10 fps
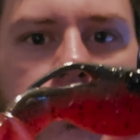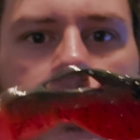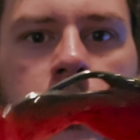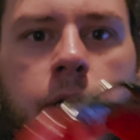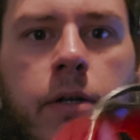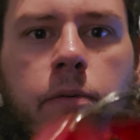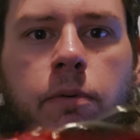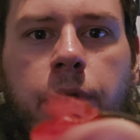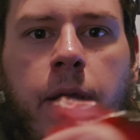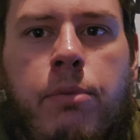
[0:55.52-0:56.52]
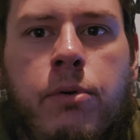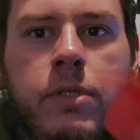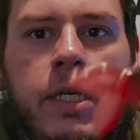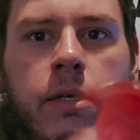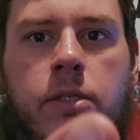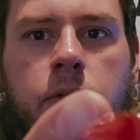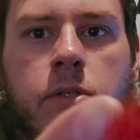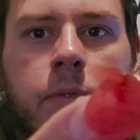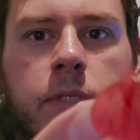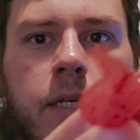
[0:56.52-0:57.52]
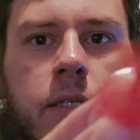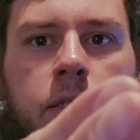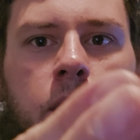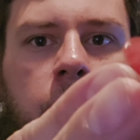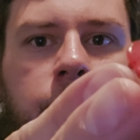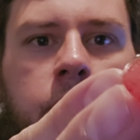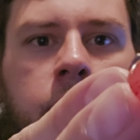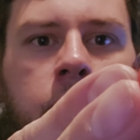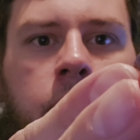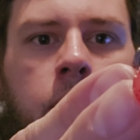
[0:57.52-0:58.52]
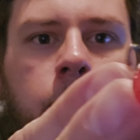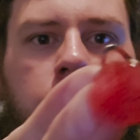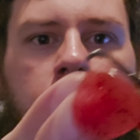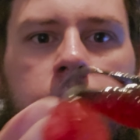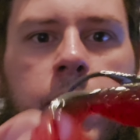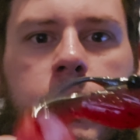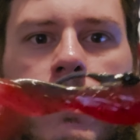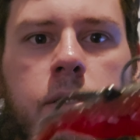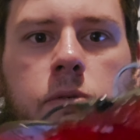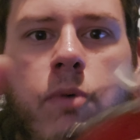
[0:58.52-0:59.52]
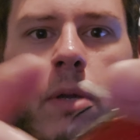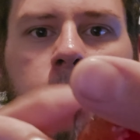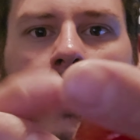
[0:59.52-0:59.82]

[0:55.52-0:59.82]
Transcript: right there with a boot tail, so it's almost like a soft bodied swim